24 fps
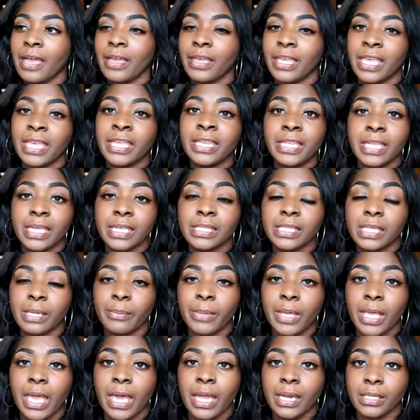He did tell
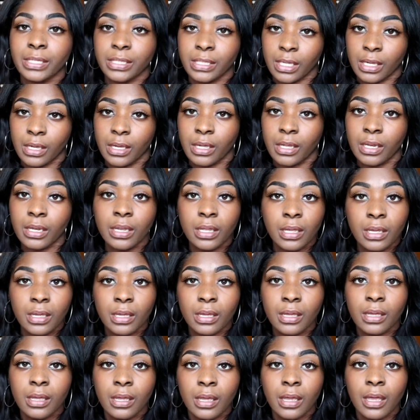me he had a son.
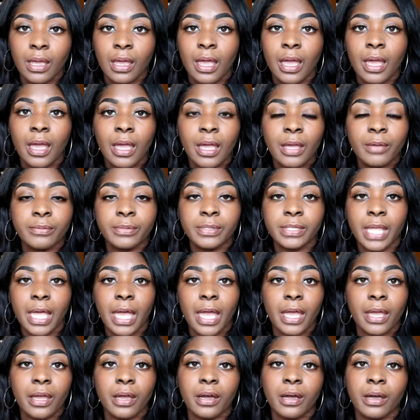He was
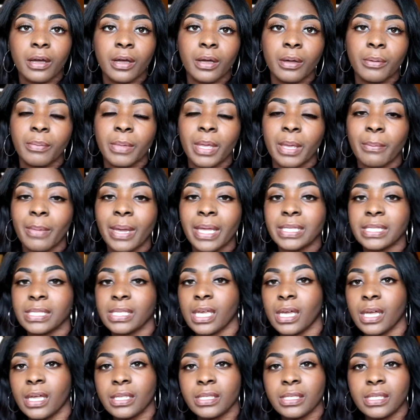like, and my
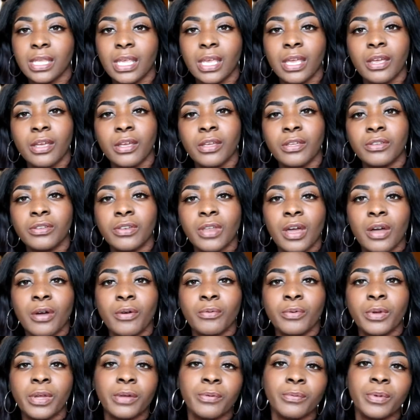son's here, you know,
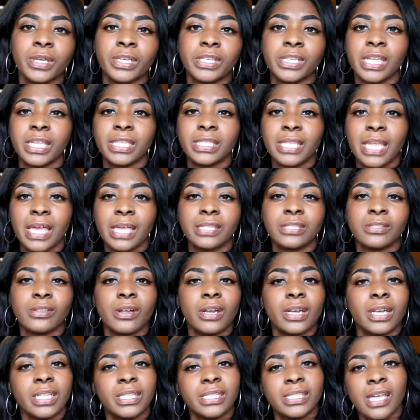we're just now
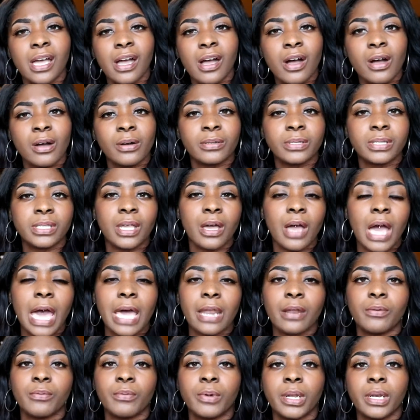starting to talk, so I
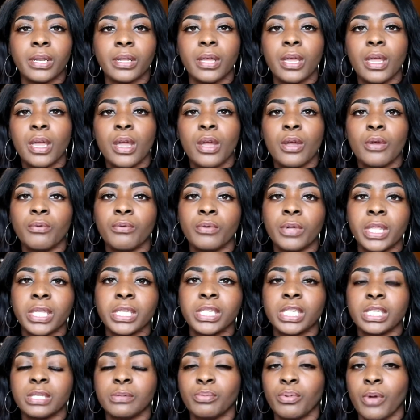don't want to really
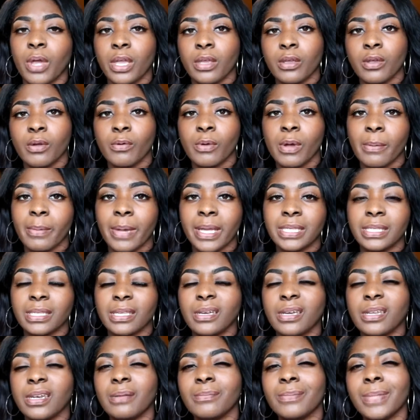just bring you around my
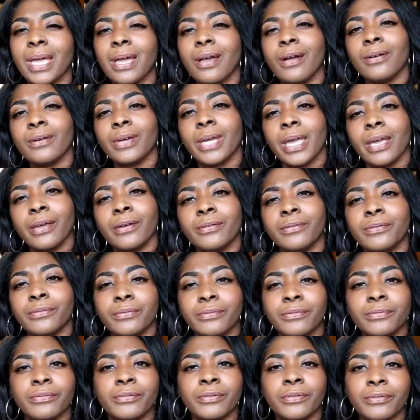son. I'm like, okay, cool.